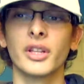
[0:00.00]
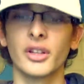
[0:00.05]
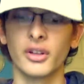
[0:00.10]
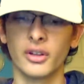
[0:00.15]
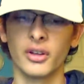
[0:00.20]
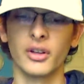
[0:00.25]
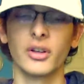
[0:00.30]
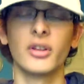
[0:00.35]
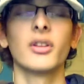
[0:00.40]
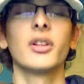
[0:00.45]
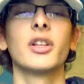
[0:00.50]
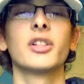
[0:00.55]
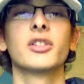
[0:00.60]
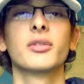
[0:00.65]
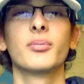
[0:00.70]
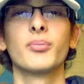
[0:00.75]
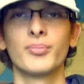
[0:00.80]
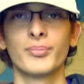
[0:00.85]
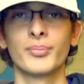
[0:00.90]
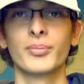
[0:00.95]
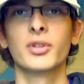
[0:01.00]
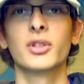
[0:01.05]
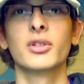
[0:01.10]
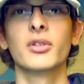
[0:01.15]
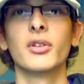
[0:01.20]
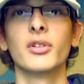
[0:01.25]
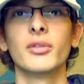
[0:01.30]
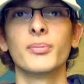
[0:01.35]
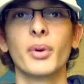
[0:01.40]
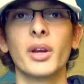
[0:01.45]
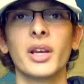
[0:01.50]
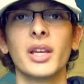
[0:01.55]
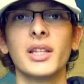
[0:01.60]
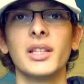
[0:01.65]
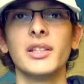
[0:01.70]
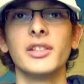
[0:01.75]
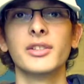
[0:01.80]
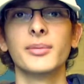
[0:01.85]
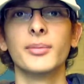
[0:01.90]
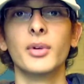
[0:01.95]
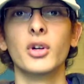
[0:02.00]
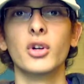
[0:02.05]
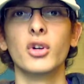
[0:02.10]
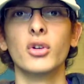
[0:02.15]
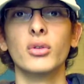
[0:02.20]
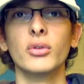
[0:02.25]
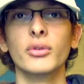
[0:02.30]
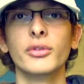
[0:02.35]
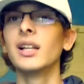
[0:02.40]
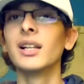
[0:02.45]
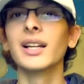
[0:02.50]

and let's start breaking these small goals.